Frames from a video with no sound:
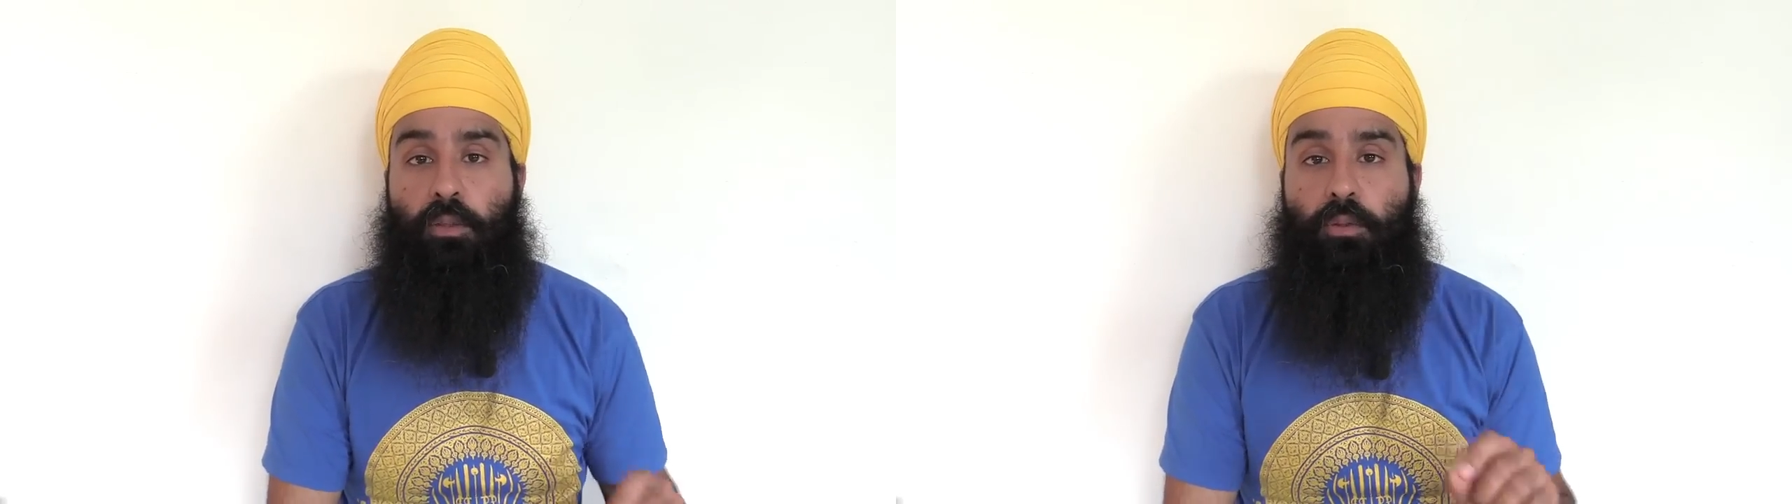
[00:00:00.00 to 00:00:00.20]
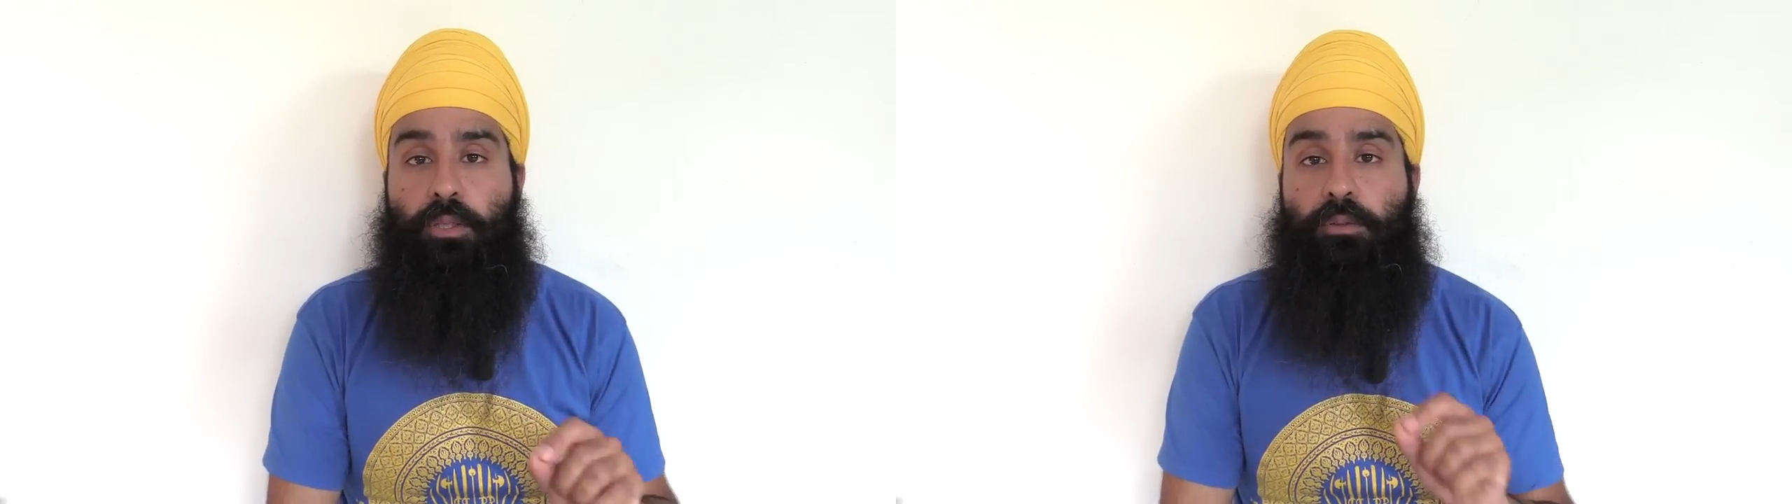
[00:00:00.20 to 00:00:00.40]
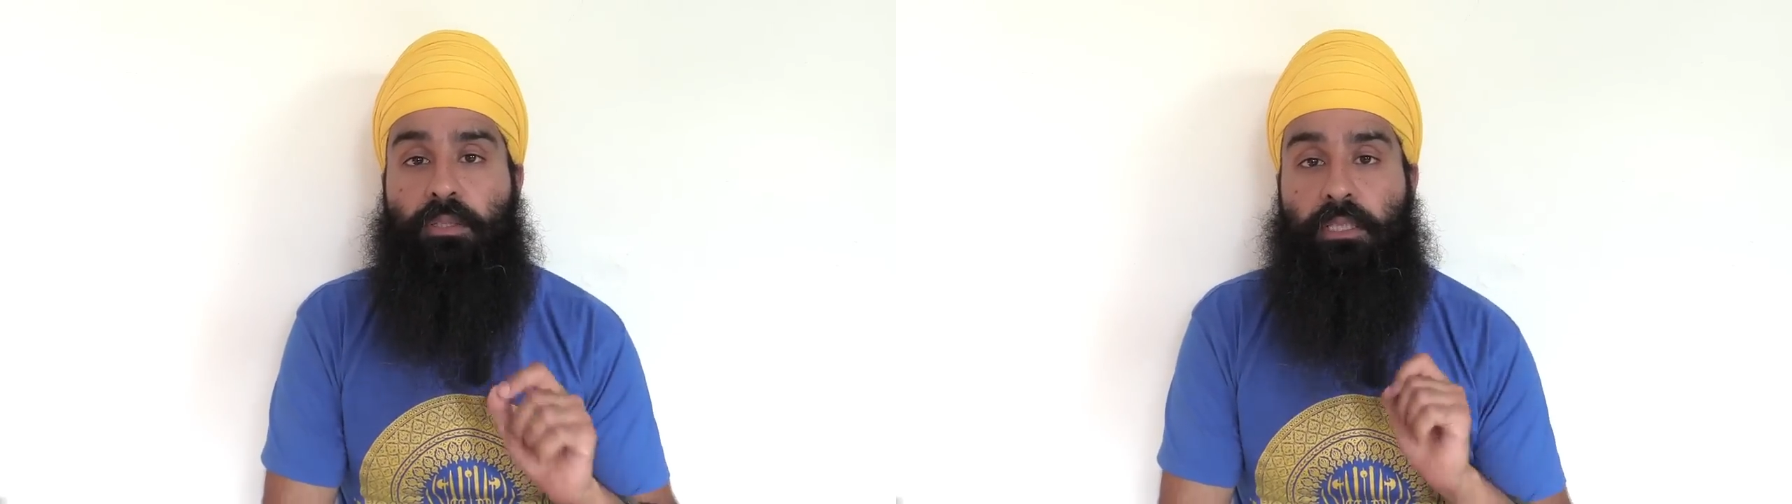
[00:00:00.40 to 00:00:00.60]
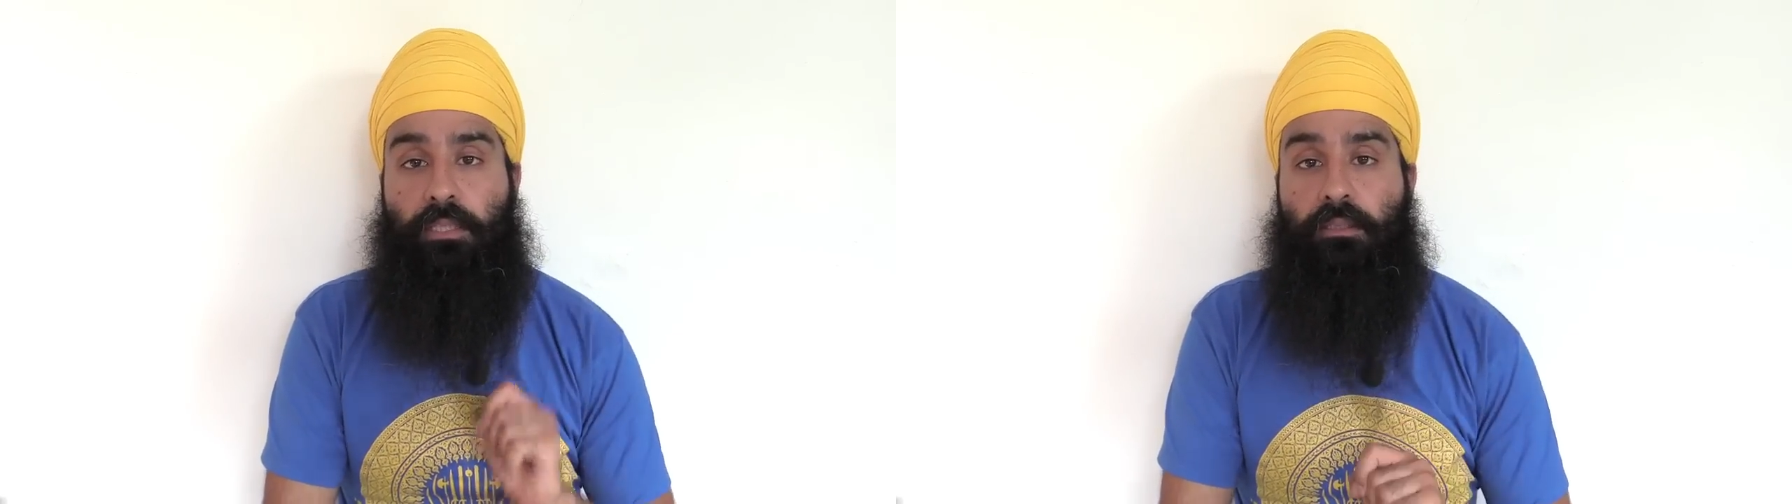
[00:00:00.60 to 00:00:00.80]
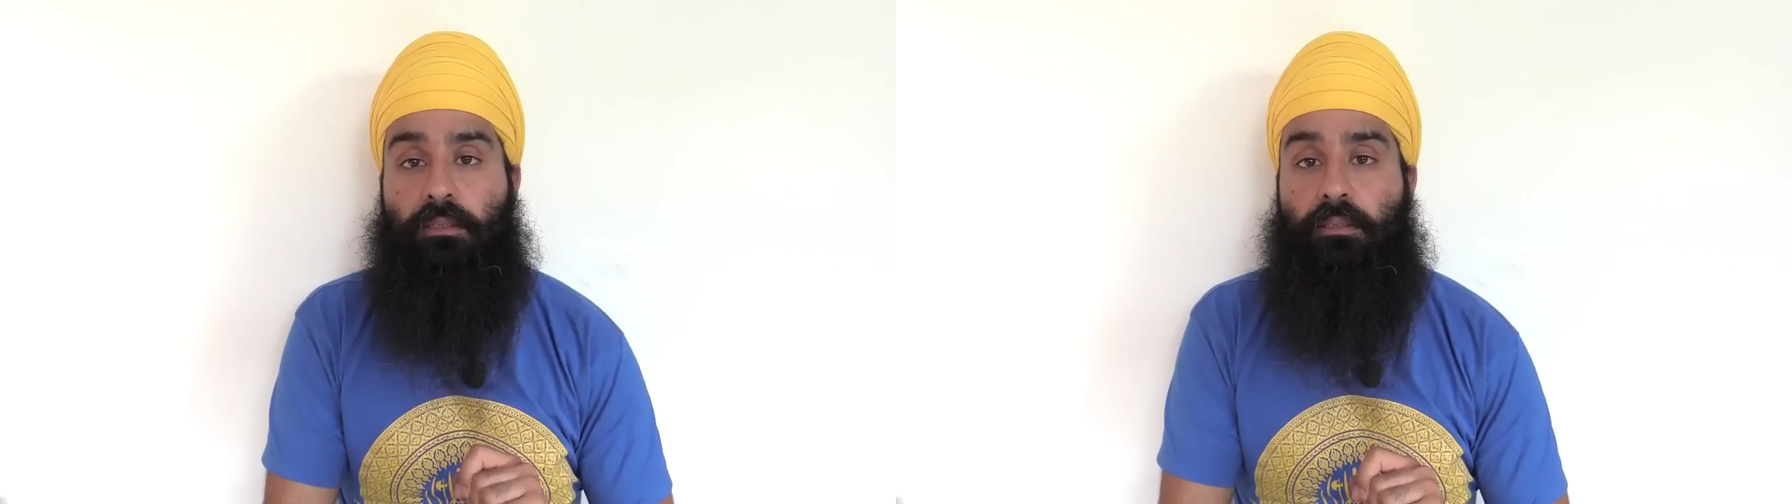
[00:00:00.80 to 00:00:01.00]
who do you
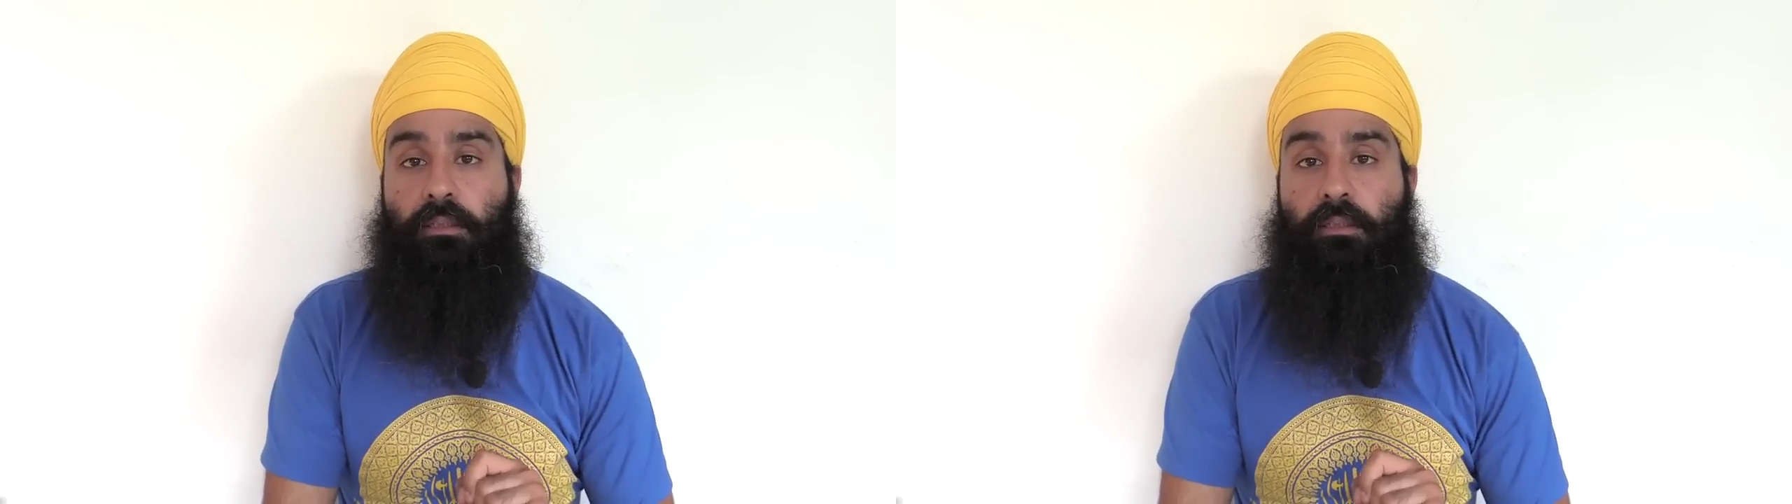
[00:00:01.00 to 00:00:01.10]
think